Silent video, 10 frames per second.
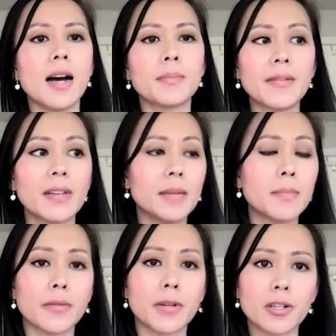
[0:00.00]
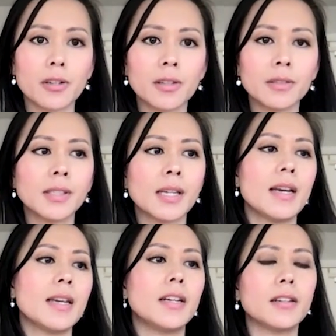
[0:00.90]
giving them the returns,
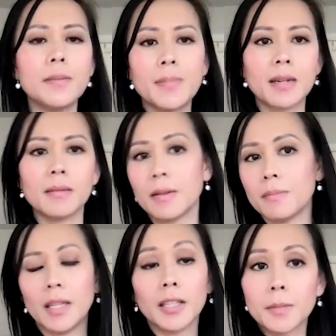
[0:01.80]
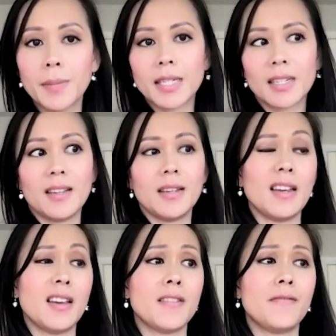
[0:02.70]
keeping a little bit,
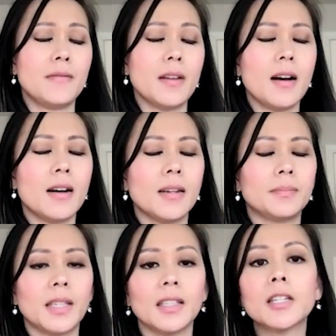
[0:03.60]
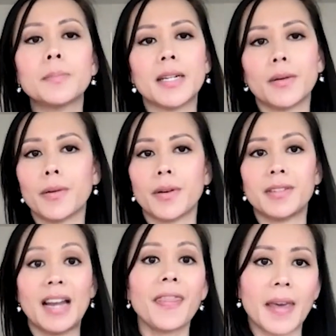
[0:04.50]
if a little bit or
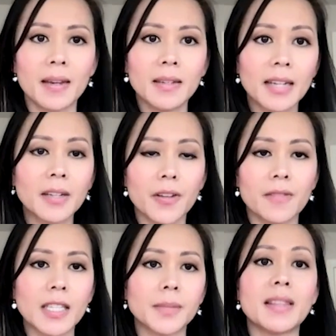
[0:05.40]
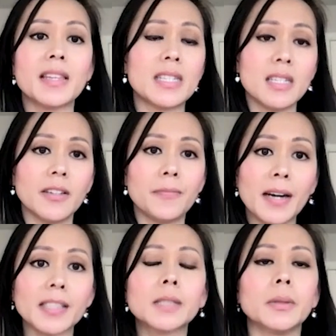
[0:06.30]
nothing, none of their investment in the deal if
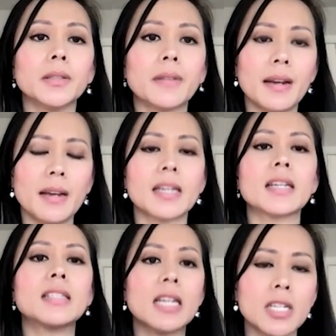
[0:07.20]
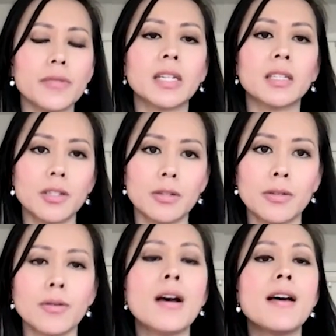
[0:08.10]
possible, right? And then continuing
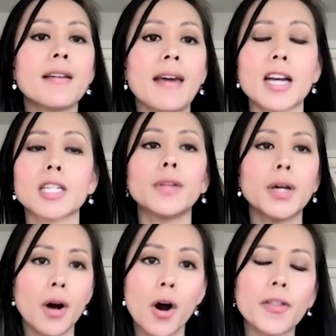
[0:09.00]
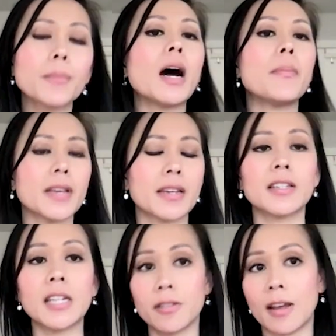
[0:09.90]
to cash flow, hold the property and
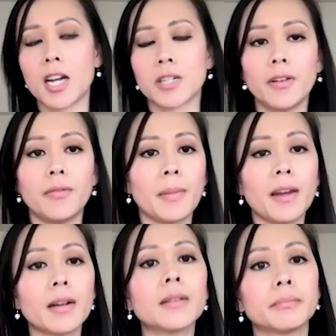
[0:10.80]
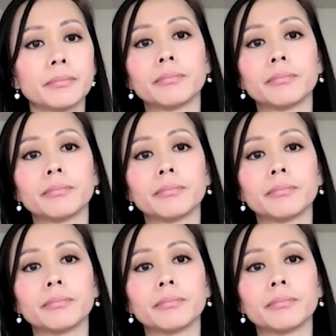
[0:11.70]
continue to cash flow from there.